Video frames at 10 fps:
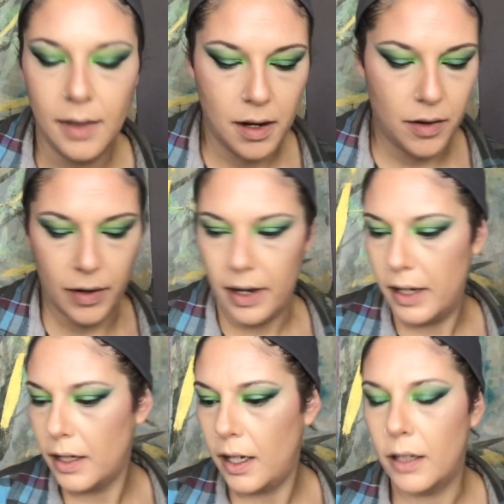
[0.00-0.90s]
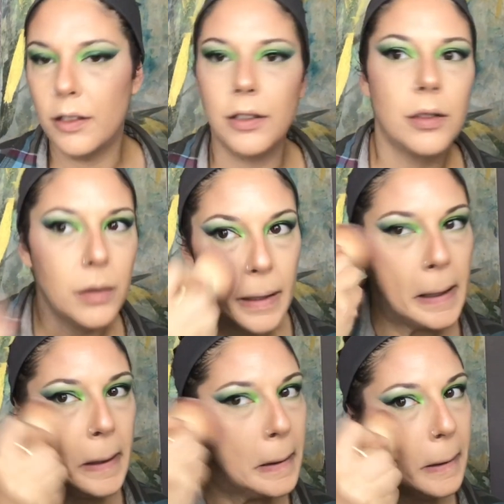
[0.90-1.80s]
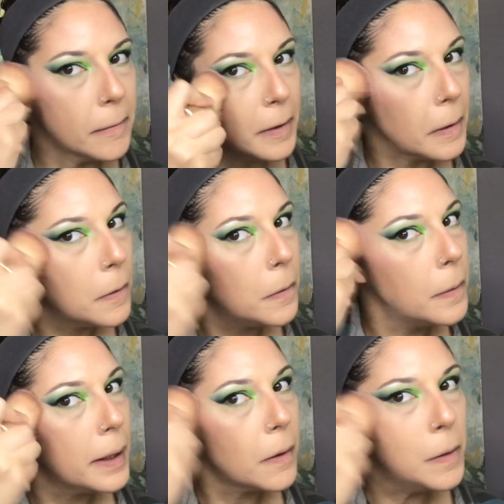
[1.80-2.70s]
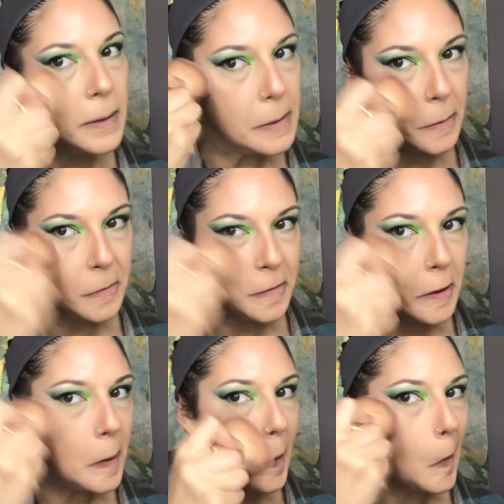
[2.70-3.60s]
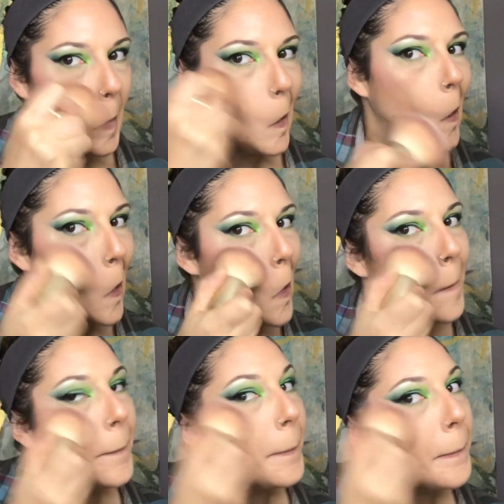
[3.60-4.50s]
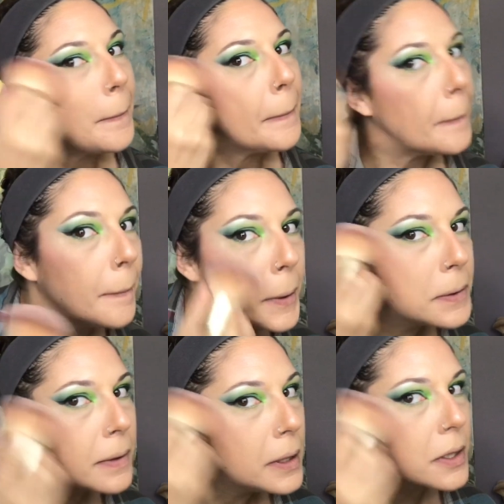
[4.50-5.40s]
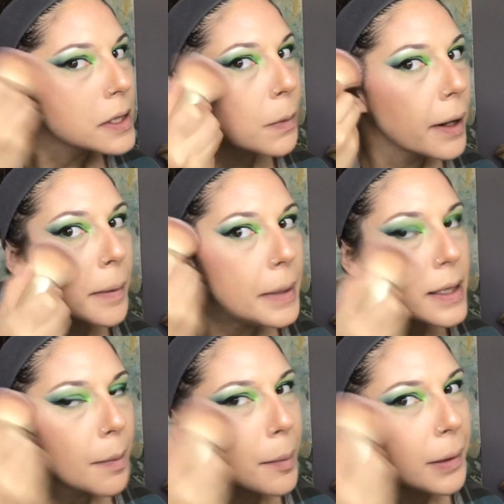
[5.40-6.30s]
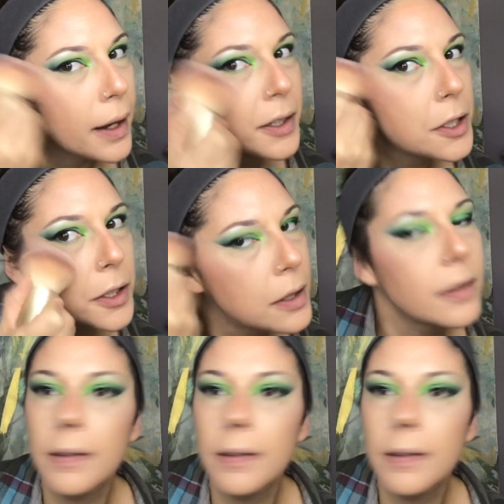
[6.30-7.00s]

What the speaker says: All right, and Shorty, give it a quick once over. Mostly just where it meets my blush.